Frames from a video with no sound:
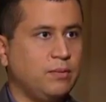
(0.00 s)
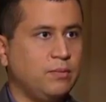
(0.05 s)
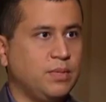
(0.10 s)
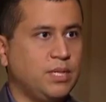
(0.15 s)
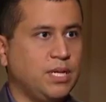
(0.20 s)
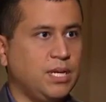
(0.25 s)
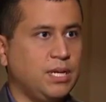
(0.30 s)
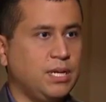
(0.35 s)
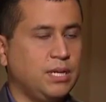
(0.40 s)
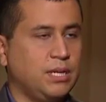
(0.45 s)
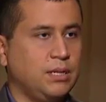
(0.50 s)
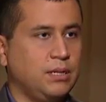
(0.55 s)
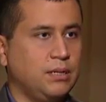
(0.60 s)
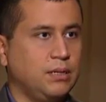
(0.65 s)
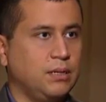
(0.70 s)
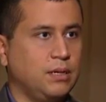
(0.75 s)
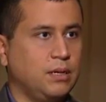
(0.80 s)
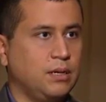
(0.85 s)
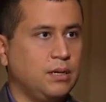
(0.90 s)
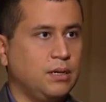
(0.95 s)
him take,
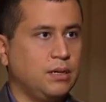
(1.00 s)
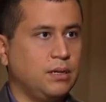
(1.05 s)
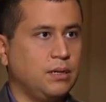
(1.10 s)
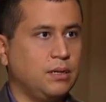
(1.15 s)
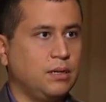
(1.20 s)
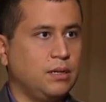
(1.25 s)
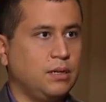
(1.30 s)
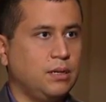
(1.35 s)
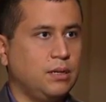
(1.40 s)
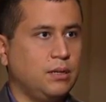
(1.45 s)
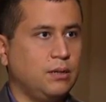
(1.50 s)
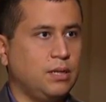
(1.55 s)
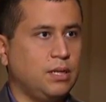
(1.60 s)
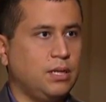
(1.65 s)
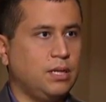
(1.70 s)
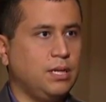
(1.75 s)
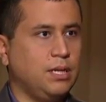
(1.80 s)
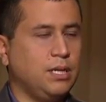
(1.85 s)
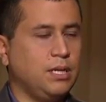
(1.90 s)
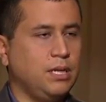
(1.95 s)

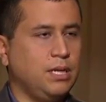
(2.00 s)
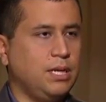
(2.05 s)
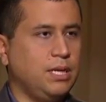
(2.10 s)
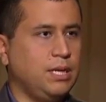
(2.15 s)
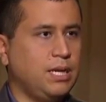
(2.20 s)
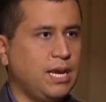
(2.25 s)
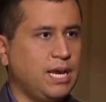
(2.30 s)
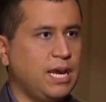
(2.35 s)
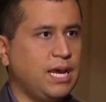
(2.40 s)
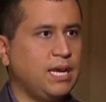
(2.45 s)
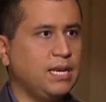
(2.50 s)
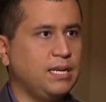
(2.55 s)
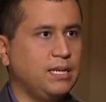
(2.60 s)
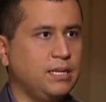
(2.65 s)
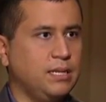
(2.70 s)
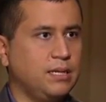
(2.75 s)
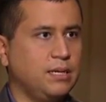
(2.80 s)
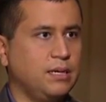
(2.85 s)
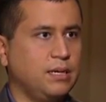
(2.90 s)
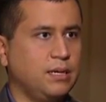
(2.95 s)
he
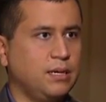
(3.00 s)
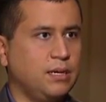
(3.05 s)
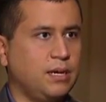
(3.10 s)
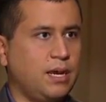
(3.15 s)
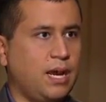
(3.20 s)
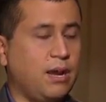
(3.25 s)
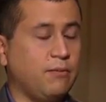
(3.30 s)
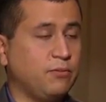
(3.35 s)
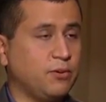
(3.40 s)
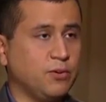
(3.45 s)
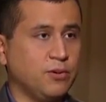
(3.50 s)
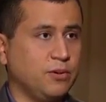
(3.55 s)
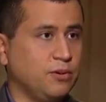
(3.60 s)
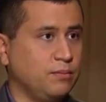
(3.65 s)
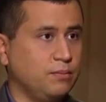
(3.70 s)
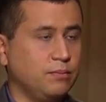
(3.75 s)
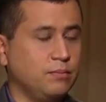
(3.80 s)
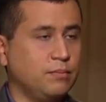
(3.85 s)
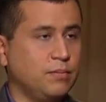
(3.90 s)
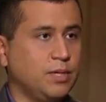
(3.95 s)
had,
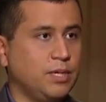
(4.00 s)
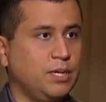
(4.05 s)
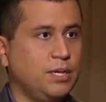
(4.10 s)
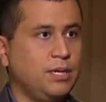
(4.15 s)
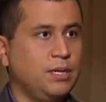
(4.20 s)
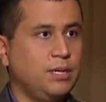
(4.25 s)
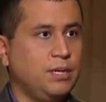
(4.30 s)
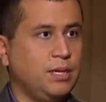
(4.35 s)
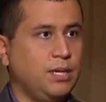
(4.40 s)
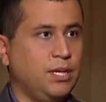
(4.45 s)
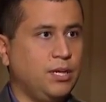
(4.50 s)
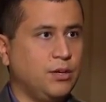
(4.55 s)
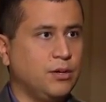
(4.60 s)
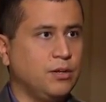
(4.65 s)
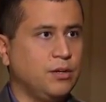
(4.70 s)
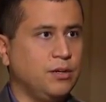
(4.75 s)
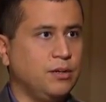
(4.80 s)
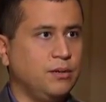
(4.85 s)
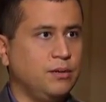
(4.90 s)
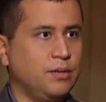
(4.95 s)
after he
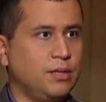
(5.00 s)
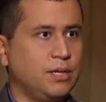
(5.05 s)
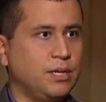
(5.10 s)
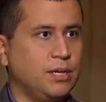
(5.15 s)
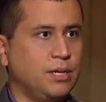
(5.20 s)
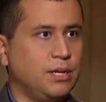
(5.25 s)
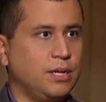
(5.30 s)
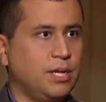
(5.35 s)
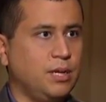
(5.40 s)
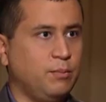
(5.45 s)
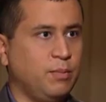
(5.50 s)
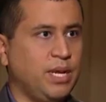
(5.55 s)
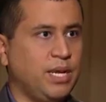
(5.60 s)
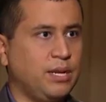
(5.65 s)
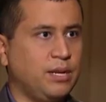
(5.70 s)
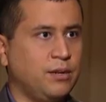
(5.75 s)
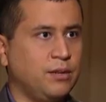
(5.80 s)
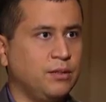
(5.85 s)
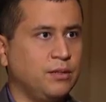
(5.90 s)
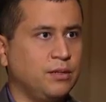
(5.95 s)
couldn't hit my
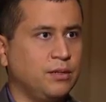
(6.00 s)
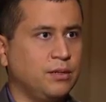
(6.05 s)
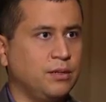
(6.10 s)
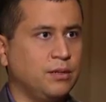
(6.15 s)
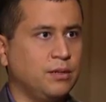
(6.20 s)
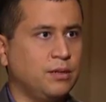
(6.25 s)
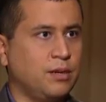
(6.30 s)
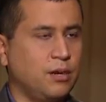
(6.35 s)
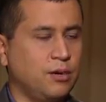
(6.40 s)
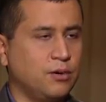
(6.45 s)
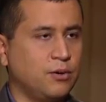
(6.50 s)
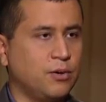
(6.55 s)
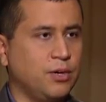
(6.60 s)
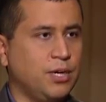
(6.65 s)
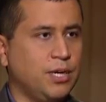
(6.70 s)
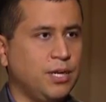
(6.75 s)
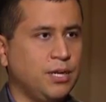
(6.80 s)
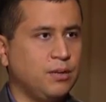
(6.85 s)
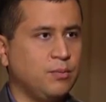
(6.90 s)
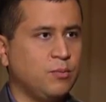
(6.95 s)
head on the
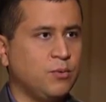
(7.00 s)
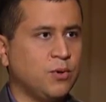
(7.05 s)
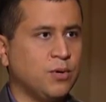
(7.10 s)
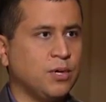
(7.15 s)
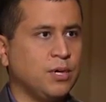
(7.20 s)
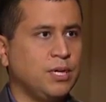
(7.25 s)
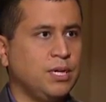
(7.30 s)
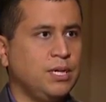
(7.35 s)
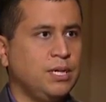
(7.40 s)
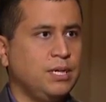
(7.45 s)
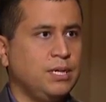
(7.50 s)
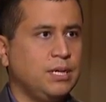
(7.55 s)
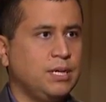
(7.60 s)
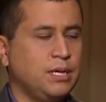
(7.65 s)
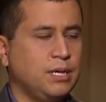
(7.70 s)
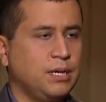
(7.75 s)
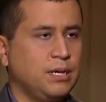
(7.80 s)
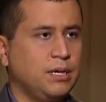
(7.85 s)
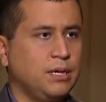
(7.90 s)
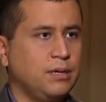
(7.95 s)
concrete anymore,
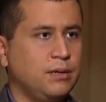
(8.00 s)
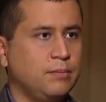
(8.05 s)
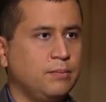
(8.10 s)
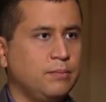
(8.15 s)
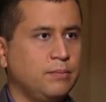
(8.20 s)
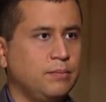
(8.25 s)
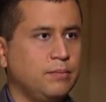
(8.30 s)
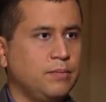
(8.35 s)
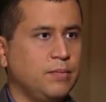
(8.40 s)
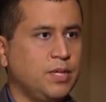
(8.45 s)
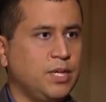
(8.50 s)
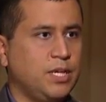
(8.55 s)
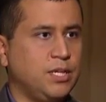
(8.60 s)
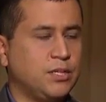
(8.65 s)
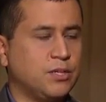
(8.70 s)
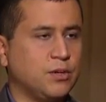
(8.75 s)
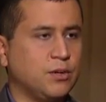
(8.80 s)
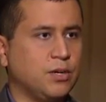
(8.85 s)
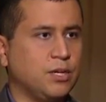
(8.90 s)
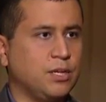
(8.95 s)
he
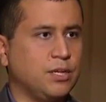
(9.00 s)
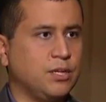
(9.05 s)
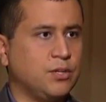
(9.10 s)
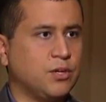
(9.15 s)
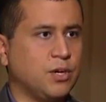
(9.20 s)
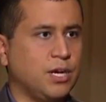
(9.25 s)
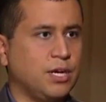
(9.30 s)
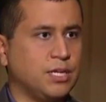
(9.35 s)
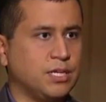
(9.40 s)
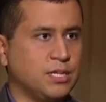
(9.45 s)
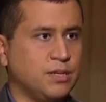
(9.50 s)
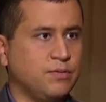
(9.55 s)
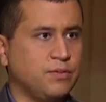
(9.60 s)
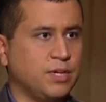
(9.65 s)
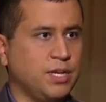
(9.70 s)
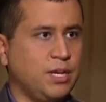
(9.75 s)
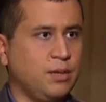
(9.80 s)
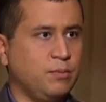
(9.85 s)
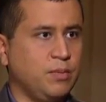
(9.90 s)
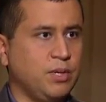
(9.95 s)
started to try to
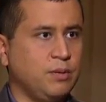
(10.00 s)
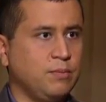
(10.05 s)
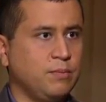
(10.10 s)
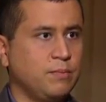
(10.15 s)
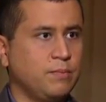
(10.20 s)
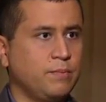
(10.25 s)
suffocate me.